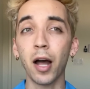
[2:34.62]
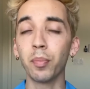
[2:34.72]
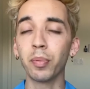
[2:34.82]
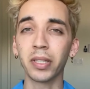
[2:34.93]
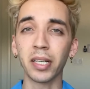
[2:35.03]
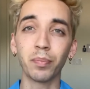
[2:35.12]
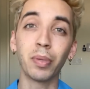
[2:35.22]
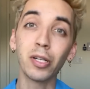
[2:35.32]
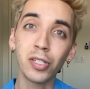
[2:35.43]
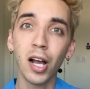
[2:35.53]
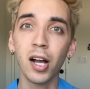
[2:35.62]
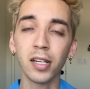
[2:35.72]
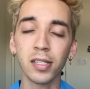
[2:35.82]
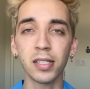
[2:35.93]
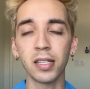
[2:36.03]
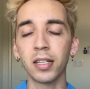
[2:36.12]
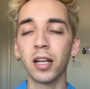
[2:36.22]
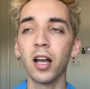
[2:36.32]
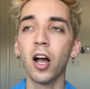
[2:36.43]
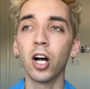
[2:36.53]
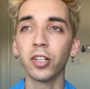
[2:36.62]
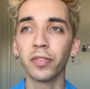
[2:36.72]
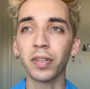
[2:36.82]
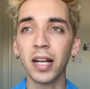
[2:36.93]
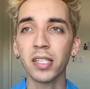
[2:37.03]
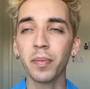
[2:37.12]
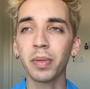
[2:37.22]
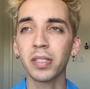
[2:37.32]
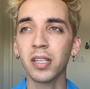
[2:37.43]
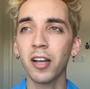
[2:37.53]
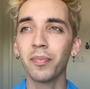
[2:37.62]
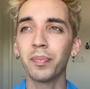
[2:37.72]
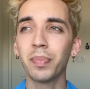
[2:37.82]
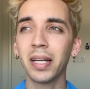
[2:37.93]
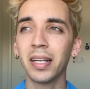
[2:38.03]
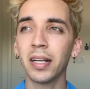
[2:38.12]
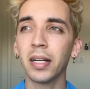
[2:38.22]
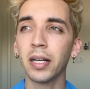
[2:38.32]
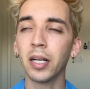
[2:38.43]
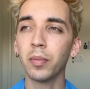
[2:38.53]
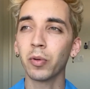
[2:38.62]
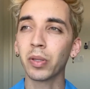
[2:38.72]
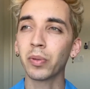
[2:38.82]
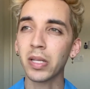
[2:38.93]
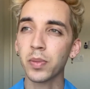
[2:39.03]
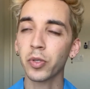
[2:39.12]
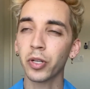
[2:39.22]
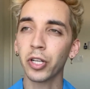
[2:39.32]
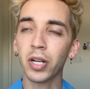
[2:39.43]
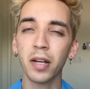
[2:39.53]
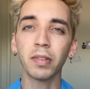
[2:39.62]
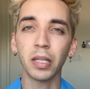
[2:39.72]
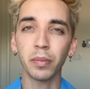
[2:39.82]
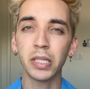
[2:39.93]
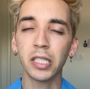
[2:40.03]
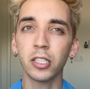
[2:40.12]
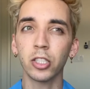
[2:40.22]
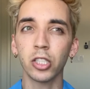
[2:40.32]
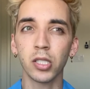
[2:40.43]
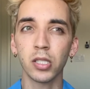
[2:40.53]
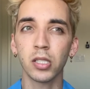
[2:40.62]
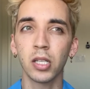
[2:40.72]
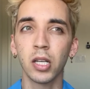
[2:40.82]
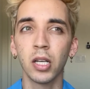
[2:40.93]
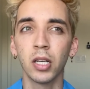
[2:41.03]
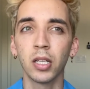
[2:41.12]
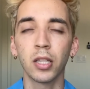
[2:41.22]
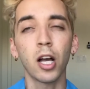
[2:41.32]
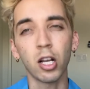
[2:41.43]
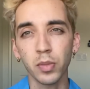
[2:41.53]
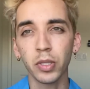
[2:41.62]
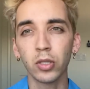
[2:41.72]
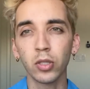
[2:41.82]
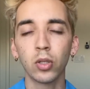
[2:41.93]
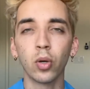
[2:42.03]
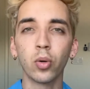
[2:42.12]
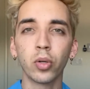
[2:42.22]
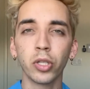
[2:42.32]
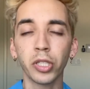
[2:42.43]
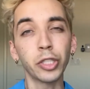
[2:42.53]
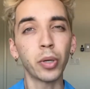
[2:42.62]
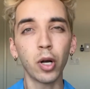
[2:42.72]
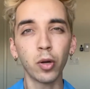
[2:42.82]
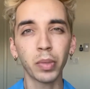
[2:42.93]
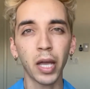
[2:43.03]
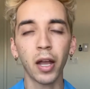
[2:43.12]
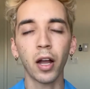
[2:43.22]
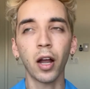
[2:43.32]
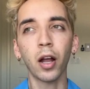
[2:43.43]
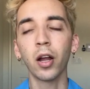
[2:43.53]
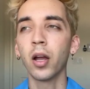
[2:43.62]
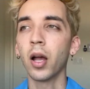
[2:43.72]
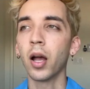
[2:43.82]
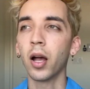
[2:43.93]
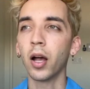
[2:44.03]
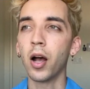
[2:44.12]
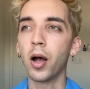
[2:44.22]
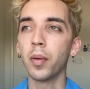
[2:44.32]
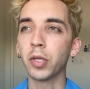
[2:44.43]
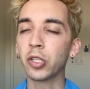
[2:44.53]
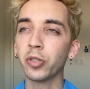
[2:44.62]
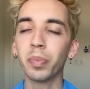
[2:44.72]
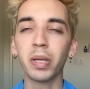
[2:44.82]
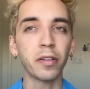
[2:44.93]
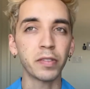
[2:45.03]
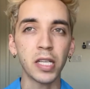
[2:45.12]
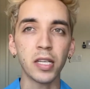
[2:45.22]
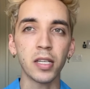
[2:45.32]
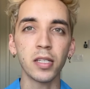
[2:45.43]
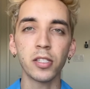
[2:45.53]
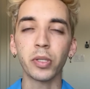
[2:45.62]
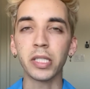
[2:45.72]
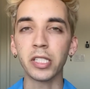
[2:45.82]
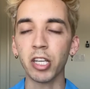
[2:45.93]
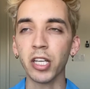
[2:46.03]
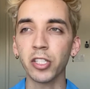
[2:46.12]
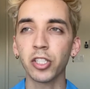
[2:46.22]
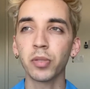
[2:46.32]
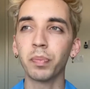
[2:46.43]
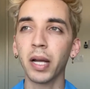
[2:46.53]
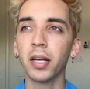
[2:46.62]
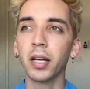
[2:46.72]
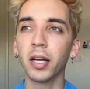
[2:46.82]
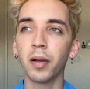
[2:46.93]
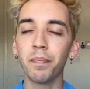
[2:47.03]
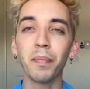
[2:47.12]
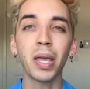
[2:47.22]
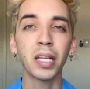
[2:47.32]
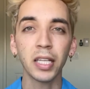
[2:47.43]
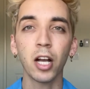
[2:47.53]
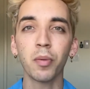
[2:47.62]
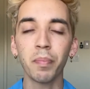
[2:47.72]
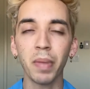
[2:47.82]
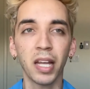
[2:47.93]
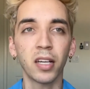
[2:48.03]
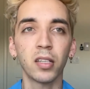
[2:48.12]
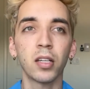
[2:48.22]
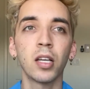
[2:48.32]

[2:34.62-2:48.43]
with Botox and all of that type of stuff. But with respiratory, you're kind of limited to just the hospital, or you can do home care, you can do PFTs, you can teach, but mainly our main